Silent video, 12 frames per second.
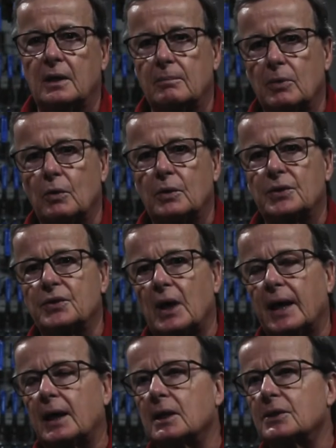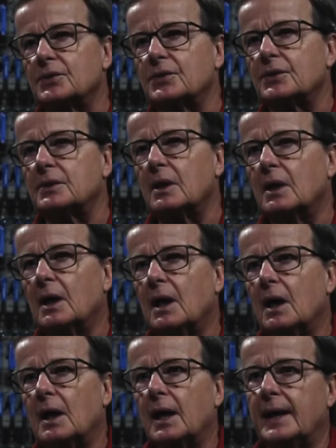of the motorcyclists
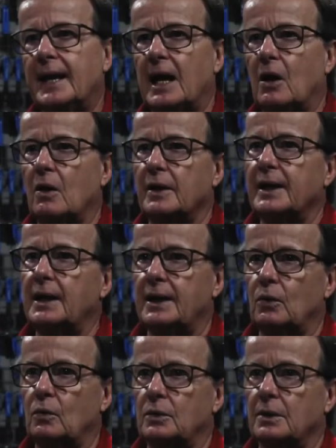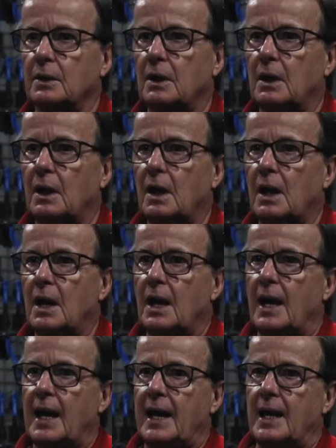now are getting older.
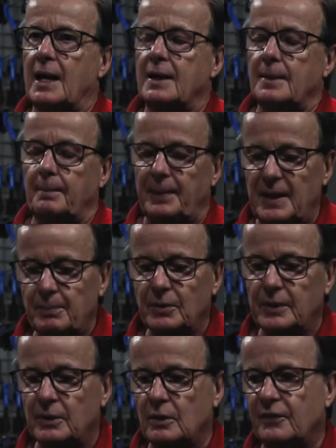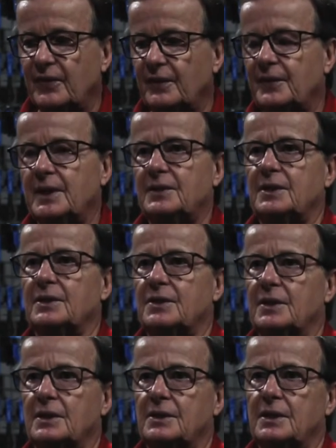And people in their 50s and
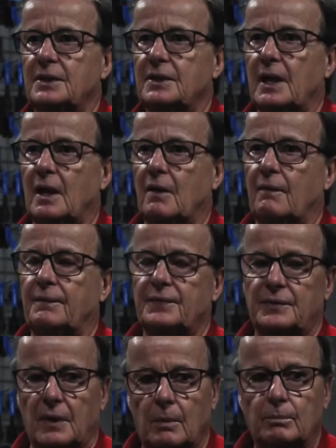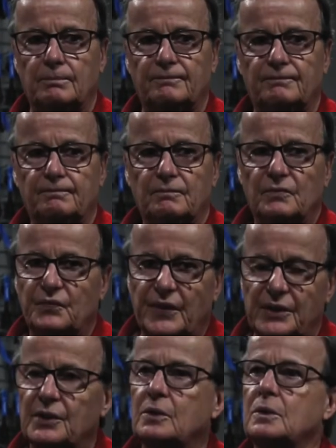60s have some
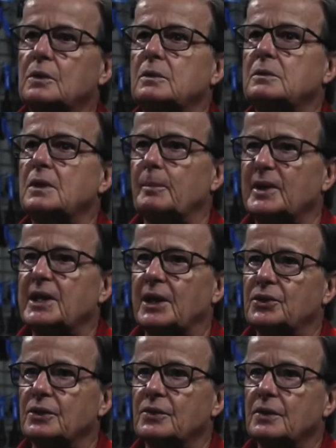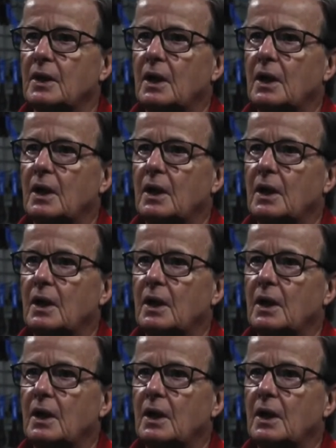physical limitations.